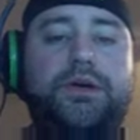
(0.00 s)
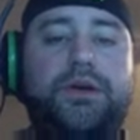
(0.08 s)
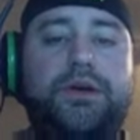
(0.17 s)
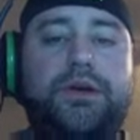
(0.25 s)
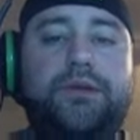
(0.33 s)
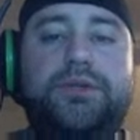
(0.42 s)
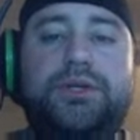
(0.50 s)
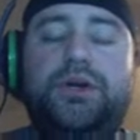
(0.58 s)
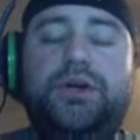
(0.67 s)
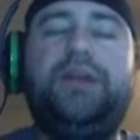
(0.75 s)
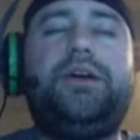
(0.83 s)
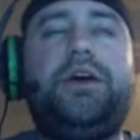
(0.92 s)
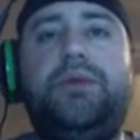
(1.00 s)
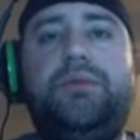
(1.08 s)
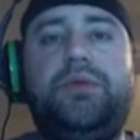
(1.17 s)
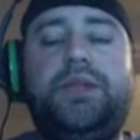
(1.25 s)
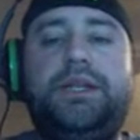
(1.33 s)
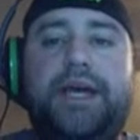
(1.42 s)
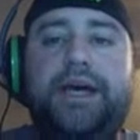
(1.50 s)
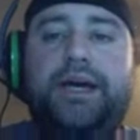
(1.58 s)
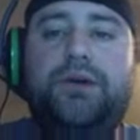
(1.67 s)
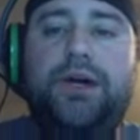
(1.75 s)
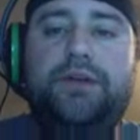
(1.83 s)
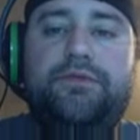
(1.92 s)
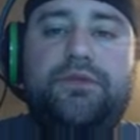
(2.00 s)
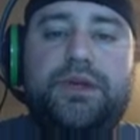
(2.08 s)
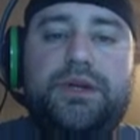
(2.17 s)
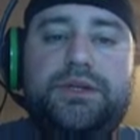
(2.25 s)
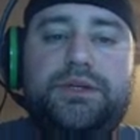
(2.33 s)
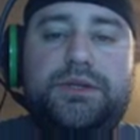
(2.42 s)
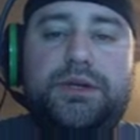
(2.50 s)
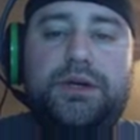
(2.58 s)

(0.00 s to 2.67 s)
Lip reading: I'm just trying to come up with a tagline for this.